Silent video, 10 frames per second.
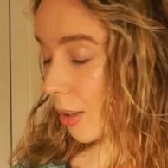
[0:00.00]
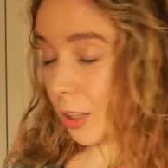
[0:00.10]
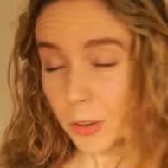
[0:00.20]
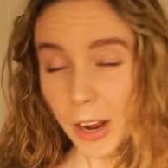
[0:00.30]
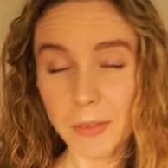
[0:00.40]

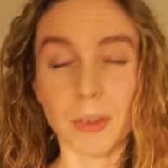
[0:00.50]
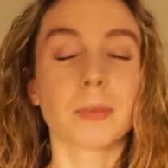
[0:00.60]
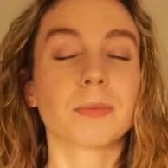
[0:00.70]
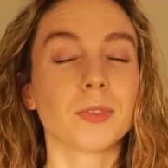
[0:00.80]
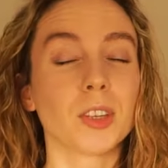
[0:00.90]
the
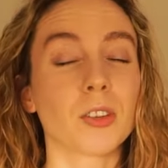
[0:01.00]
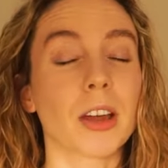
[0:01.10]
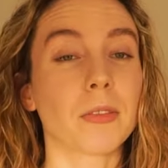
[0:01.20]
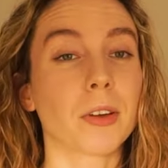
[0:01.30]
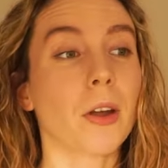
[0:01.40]

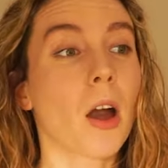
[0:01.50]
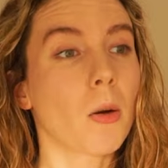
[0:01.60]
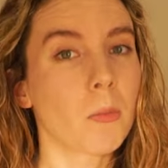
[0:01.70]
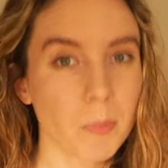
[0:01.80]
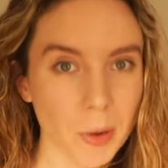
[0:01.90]
driver
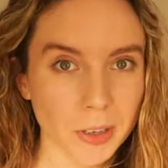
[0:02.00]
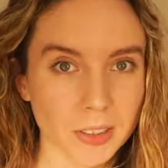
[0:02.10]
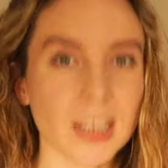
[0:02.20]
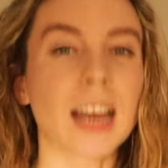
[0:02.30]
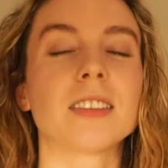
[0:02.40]

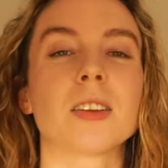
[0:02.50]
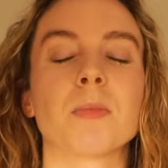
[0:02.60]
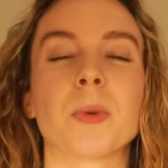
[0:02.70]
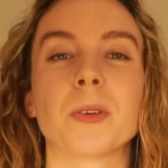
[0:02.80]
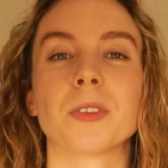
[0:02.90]
burnt at some
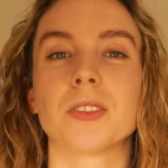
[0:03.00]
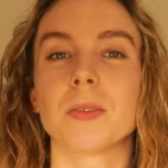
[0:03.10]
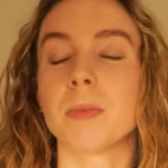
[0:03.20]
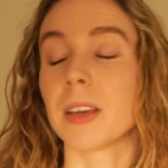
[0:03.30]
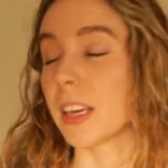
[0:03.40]

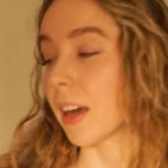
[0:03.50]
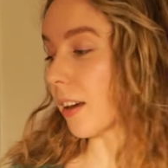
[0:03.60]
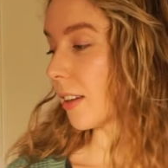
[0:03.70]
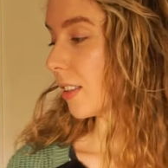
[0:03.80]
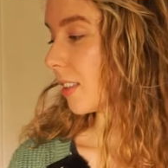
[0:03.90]
point,
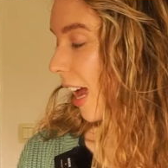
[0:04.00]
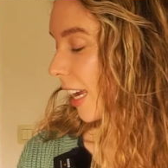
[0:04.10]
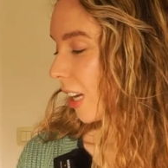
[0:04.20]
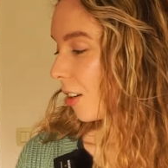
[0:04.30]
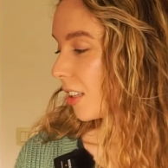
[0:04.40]
because I
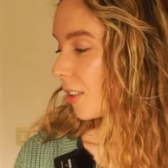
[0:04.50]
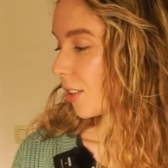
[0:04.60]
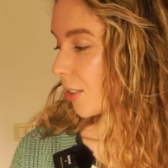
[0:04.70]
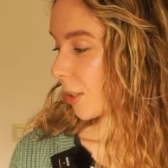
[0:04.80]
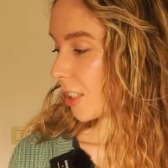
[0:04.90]
kind of did a
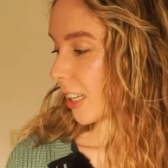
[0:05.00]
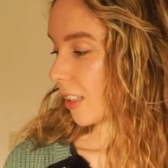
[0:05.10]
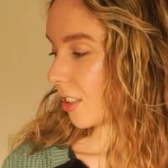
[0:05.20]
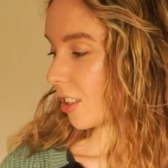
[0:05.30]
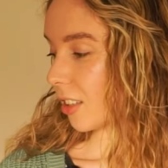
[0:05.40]

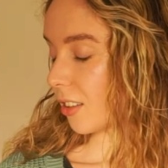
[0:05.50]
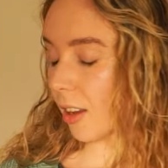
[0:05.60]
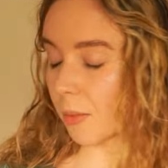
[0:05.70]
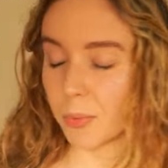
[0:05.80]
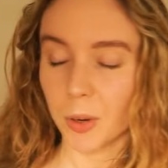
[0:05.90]
shortage.
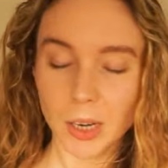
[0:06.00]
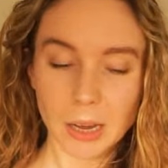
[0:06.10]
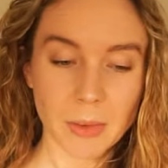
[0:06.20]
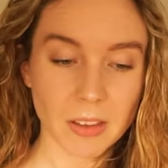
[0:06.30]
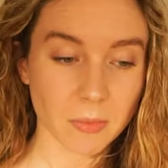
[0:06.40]
The
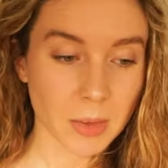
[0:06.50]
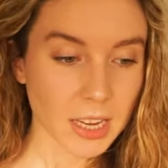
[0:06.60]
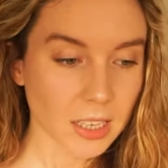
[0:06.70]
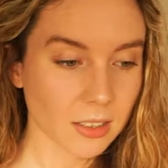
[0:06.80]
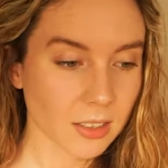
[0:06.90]
program I've
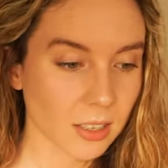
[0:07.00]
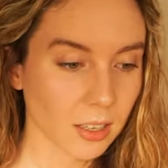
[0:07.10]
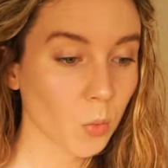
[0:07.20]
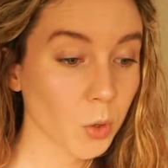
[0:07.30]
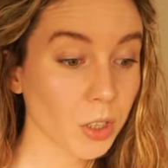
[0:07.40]
made
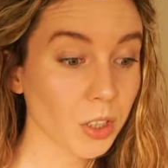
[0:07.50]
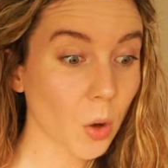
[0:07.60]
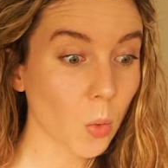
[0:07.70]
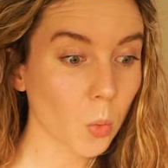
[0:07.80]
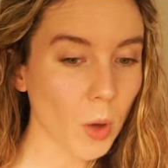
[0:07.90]
wouldn't
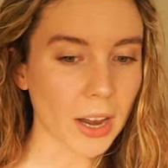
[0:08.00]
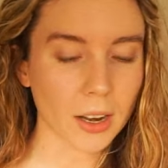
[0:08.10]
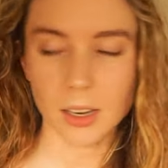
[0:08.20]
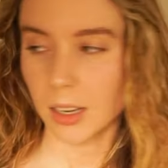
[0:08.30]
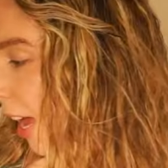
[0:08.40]
go
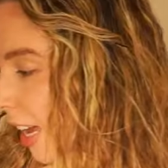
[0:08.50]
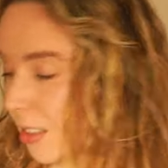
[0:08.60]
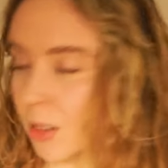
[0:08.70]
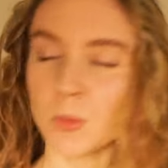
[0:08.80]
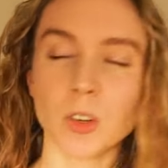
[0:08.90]
well. I
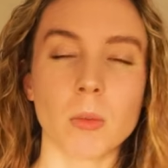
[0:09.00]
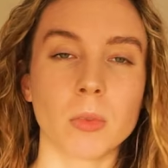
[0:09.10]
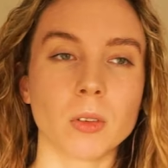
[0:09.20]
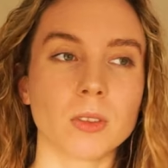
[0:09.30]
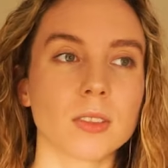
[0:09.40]
had some
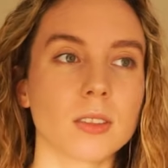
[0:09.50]
troubles